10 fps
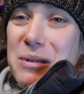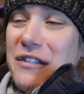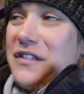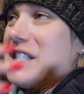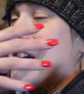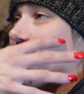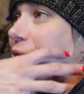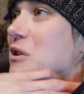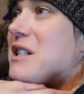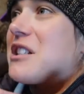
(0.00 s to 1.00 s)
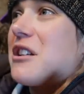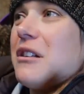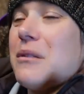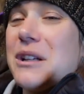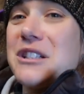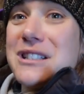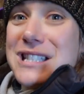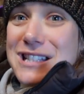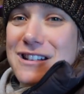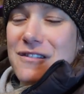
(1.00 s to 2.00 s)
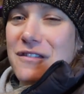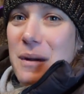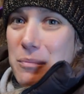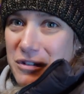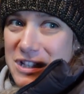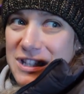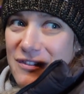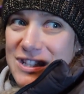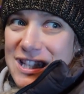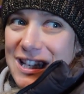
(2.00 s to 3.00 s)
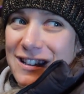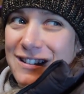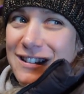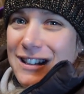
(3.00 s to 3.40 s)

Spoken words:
by video audition, which I did in February 17.